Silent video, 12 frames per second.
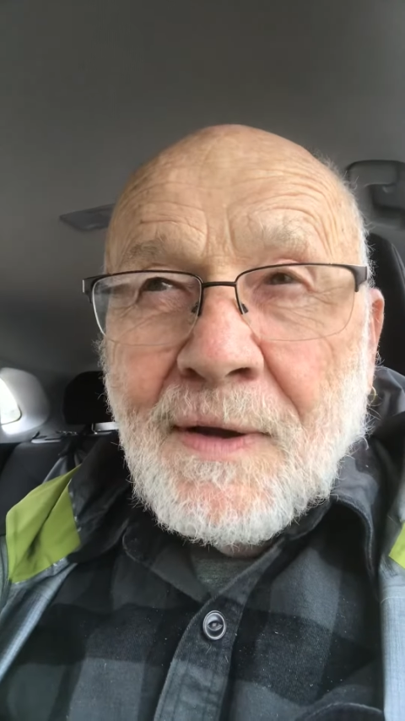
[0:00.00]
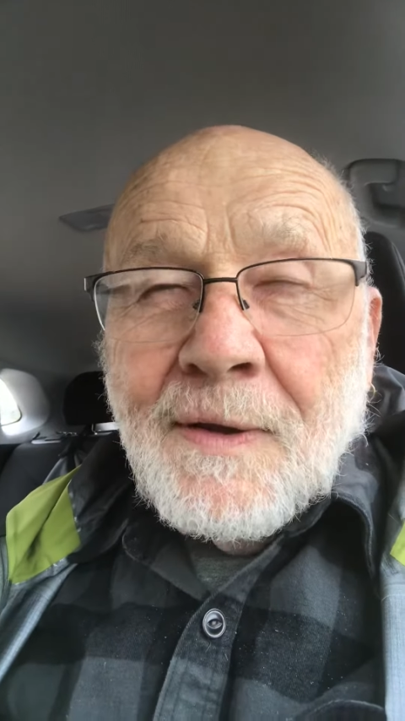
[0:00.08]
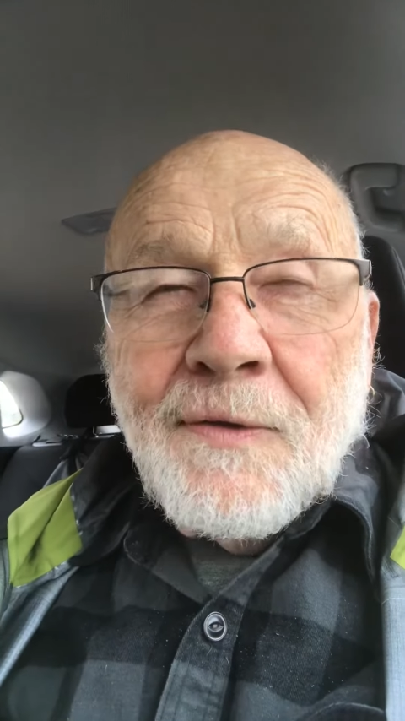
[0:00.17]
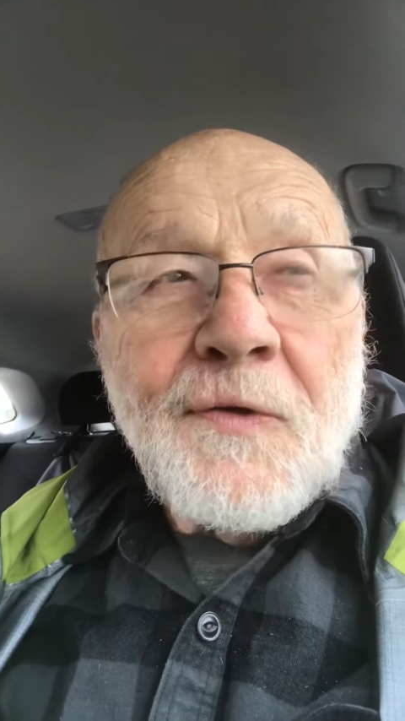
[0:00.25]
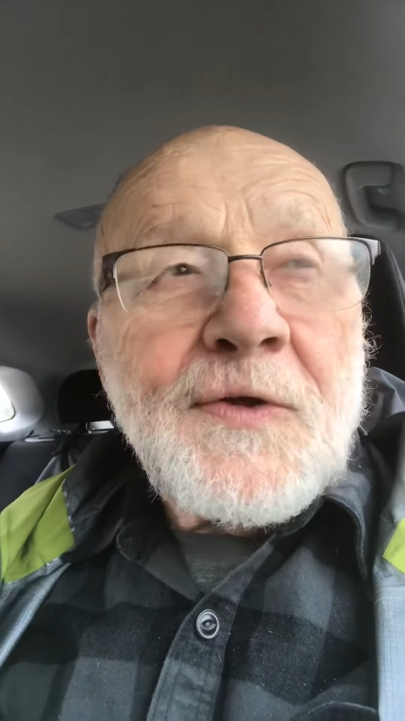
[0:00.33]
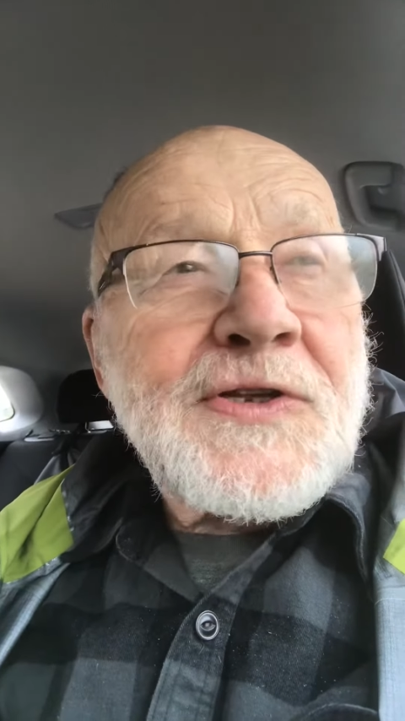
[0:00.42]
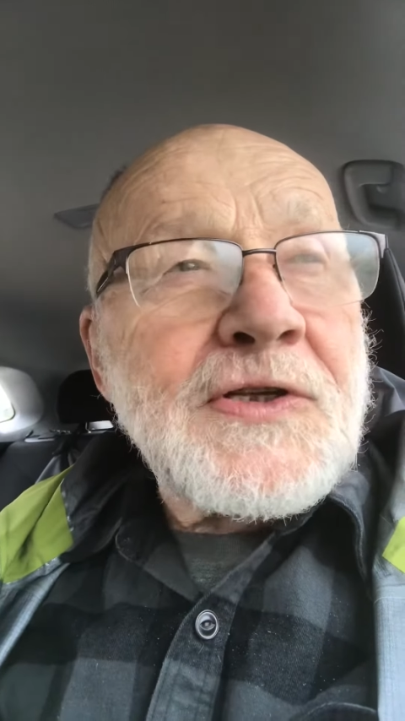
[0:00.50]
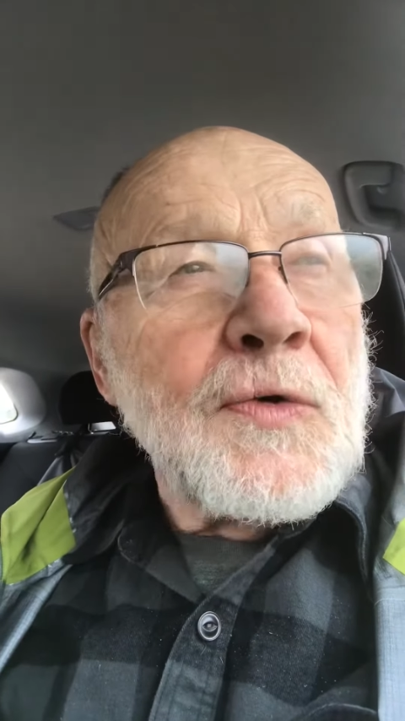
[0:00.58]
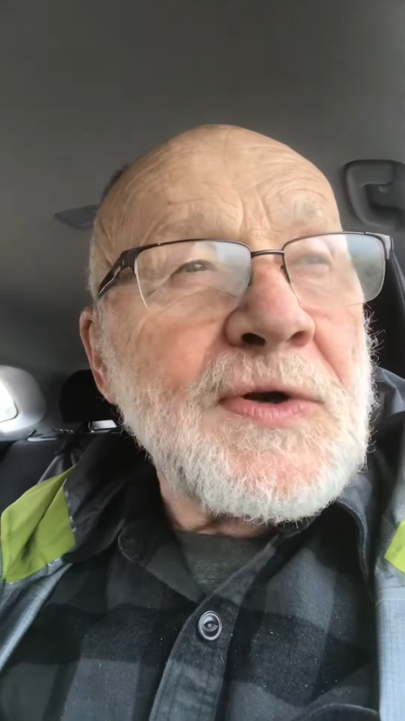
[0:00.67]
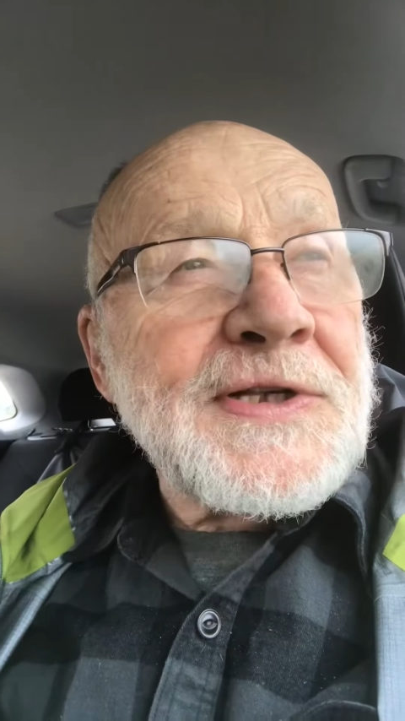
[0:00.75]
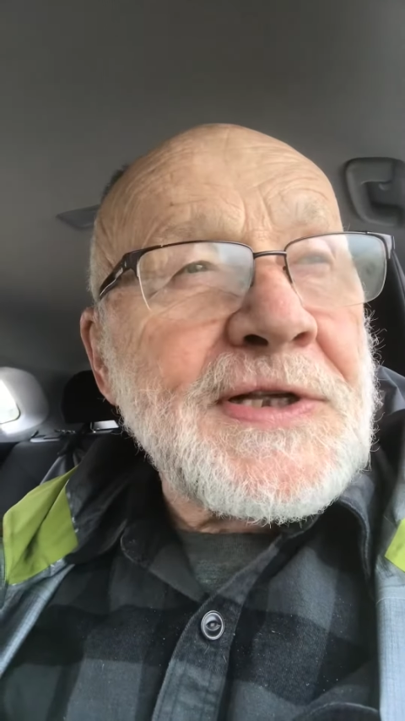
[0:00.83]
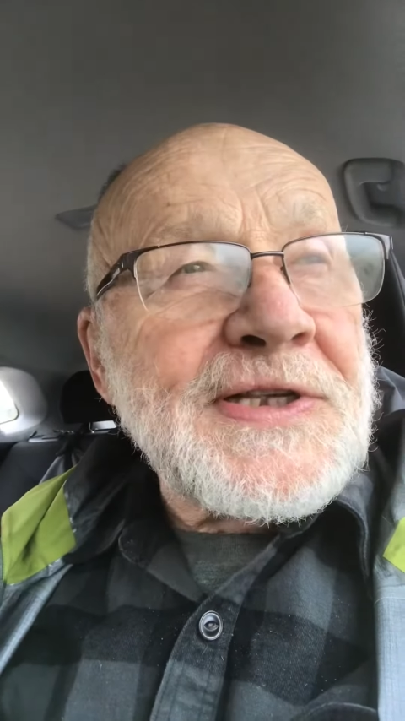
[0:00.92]
Though the snow
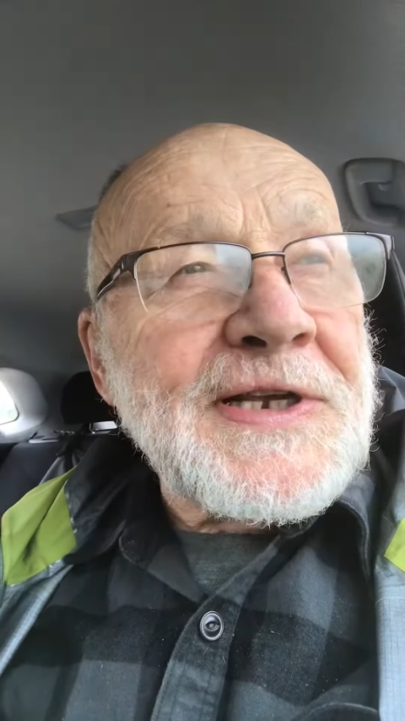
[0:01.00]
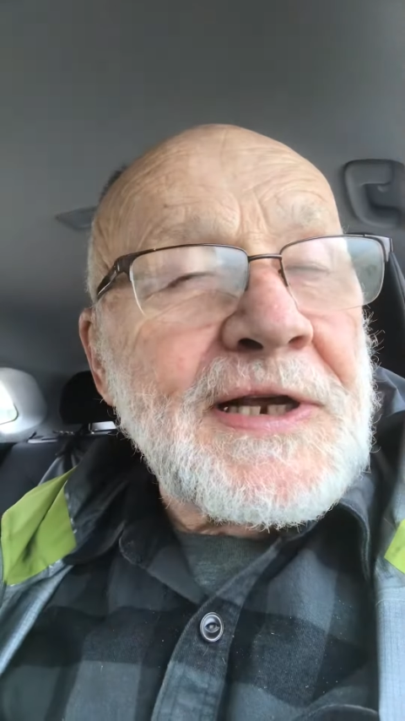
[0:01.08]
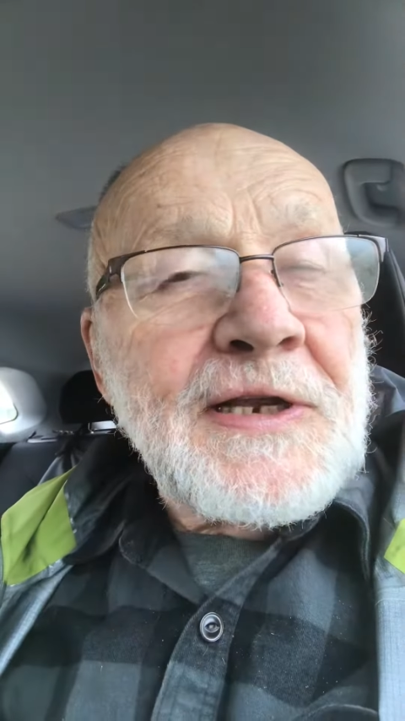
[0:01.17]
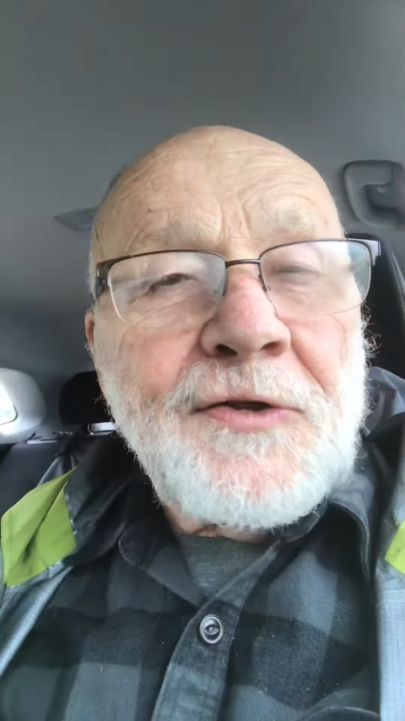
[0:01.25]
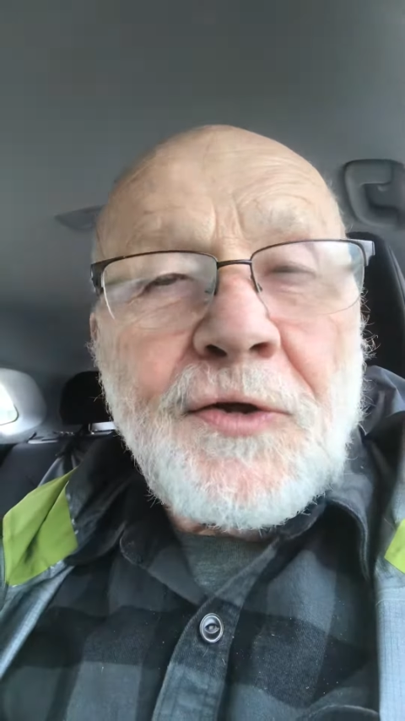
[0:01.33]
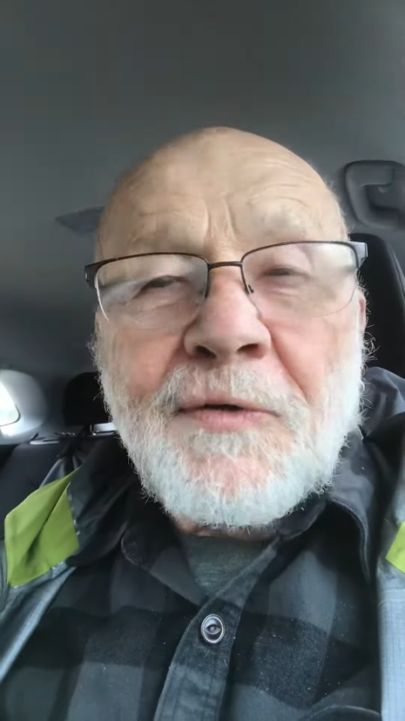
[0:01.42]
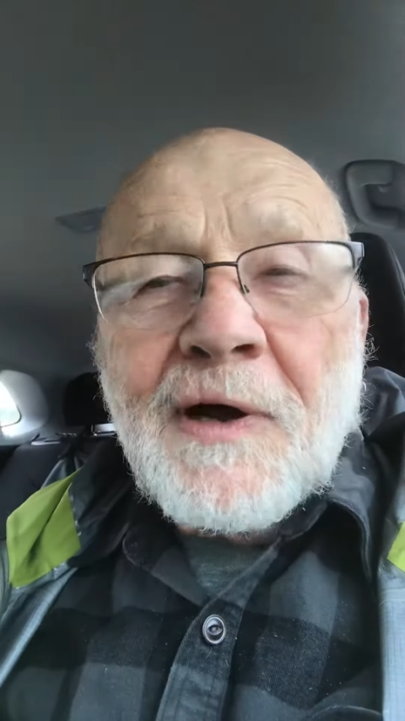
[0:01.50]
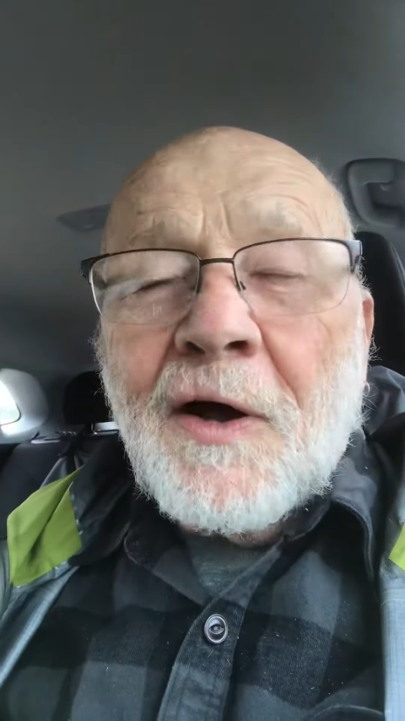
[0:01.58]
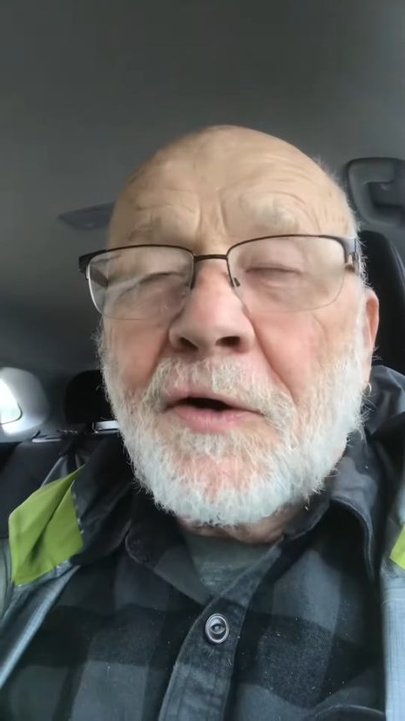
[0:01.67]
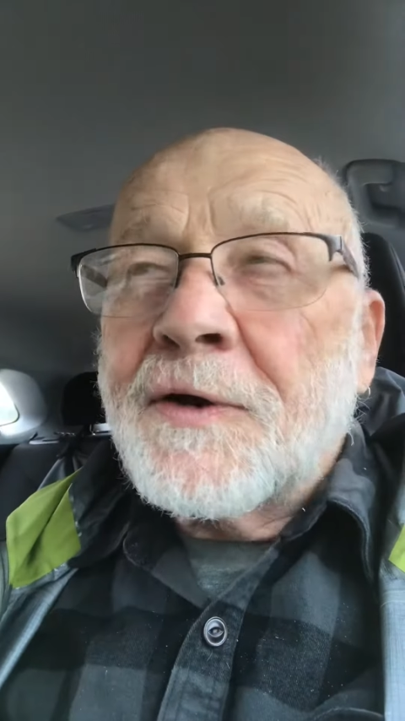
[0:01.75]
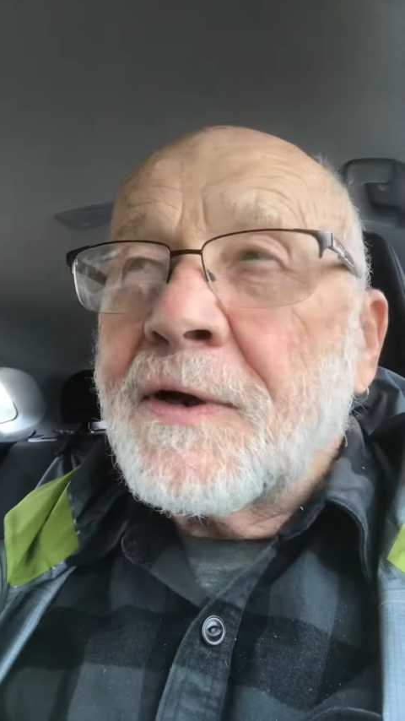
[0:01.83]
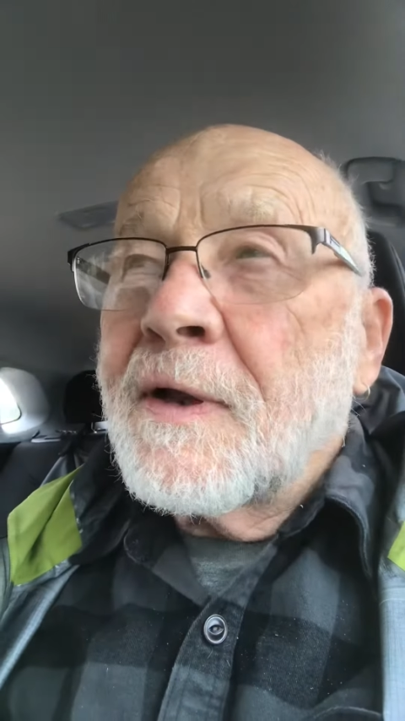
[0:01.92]
isn't sticking to the
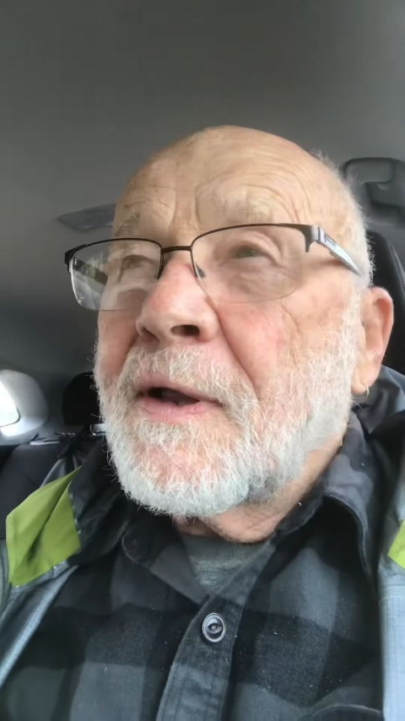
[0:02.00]
ground.